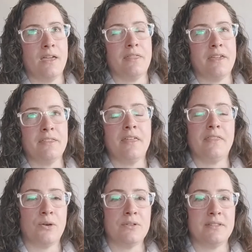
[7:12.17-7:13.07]
think that
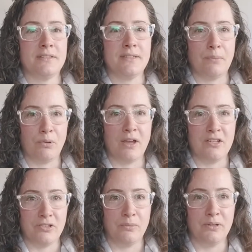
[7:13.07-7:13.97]
there is a
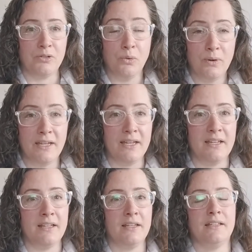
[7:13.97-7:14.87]
separation
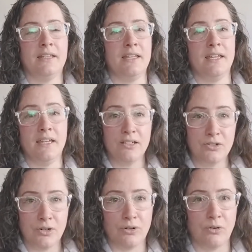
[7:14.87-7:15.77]
between the
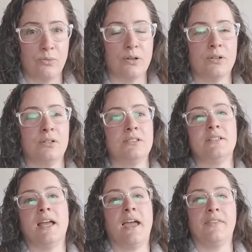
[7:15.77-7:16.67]
internal world
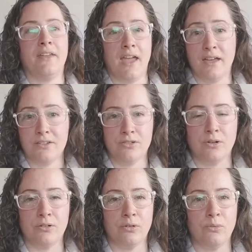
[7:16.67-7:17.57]
and the
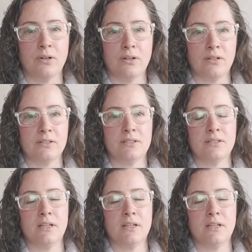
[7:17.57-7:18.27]
external world.